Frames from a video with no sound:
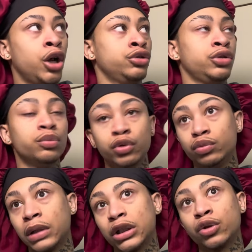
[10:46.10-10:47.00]
So boom,
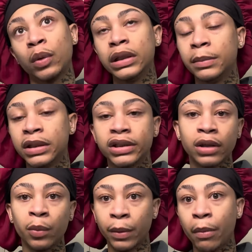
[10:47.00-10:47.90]
like 20 minutes
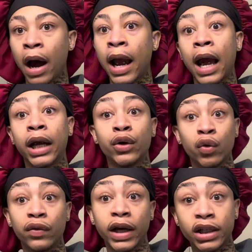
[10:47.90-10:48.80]
done went by, I get a
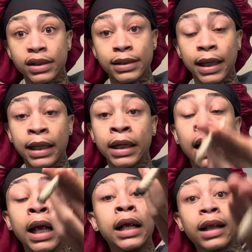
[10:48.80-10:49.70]
notification saying
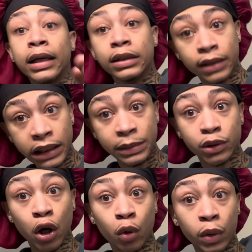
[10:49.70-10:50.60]
that he's texting me.
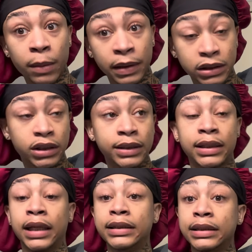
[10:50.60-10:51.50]
So I go to the messages
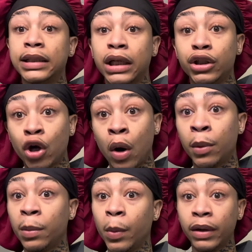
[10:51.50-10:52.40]
and he said that y'all, I'm
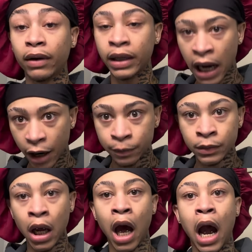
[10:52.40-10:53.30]
on my way right now.
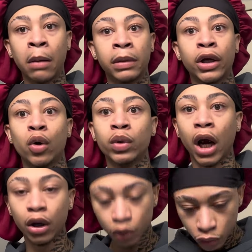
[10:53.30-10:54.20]
I'm like,
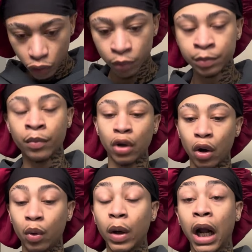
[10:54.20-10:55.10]
okay, cool.
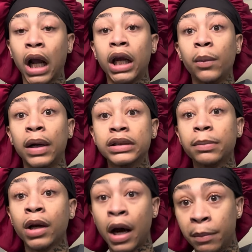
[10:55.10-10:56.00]
So he winds
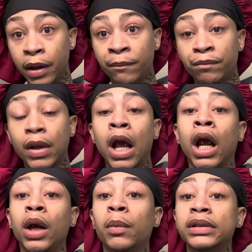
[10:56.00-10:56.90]
up coming,
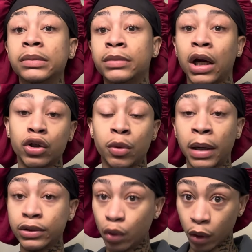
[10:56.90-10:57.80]
he winds up knocking on my
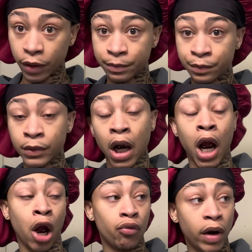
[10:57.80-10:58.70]
door,
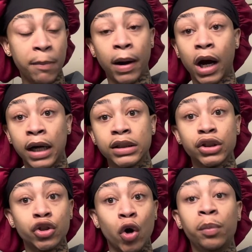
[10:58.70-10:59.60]
right? My car
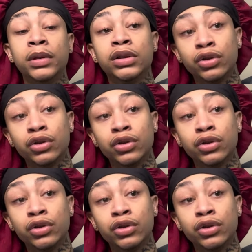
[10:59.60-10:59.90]
sister opens the